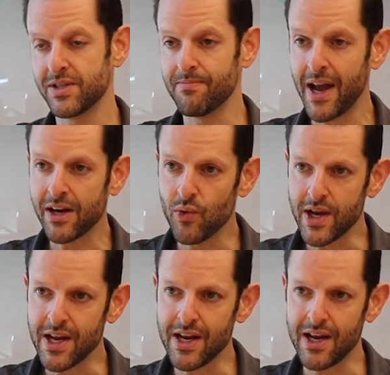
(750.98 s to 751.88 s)
some
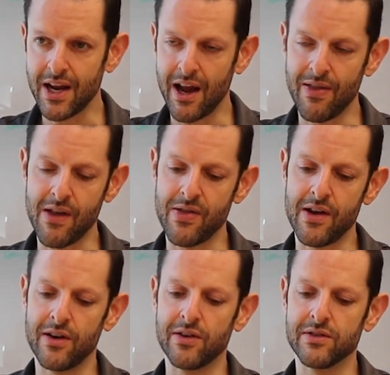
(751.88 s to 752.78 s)
equity and then
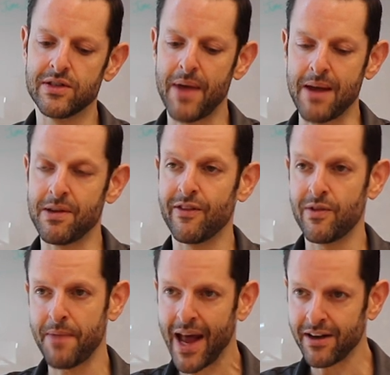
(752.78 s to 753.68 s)
there's payment of
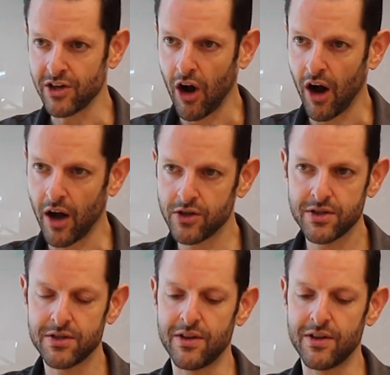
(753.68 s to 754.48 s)
the patent costs,